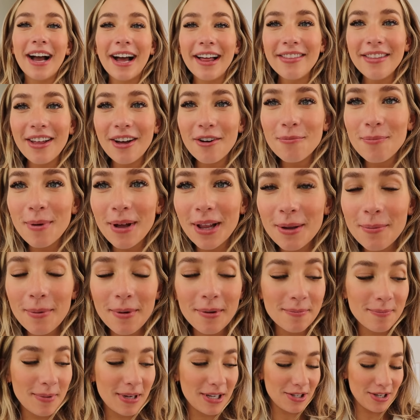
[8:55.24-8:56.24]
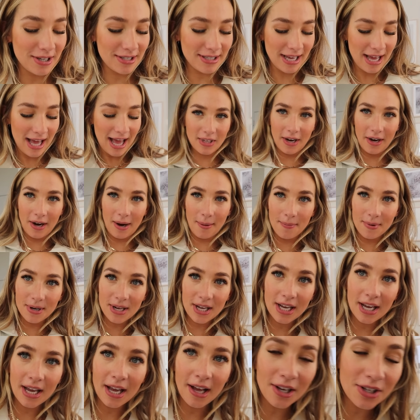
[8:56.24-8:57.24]
I love belly bump pictures. Here, I'm
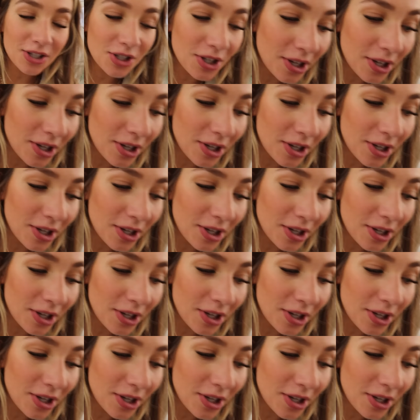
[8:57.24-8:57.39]
gonna, I'll